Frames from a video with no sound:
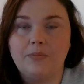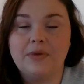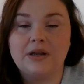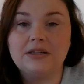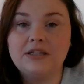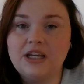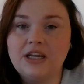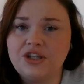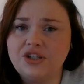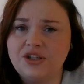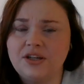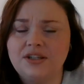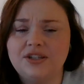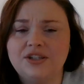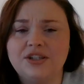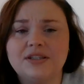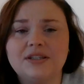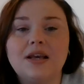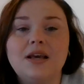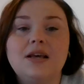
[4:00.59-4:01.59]
meditation and
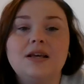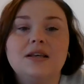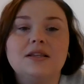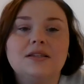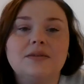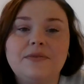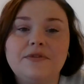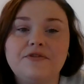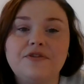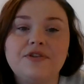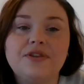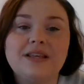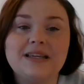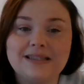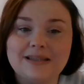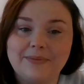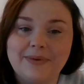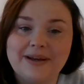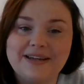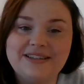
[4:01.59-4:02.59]
just some different
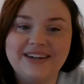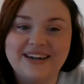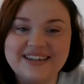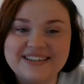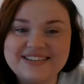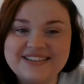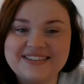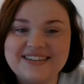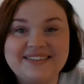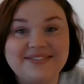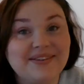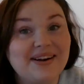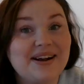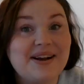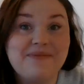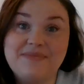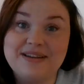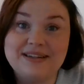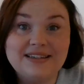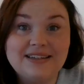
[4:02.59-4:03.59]
things that my doctor had
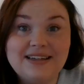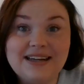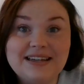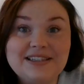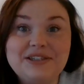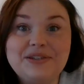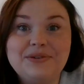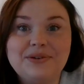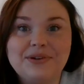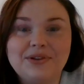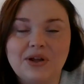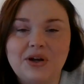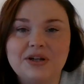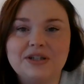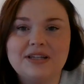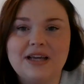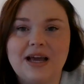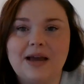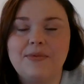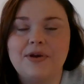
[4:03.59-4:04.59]
recommended I do a
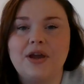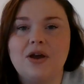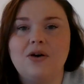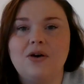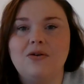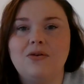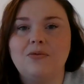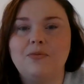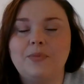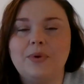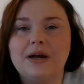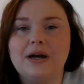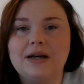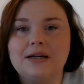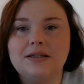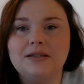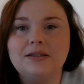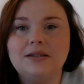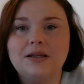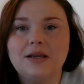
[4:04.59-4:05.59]
long time ago,
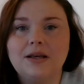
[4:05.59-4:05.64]
but,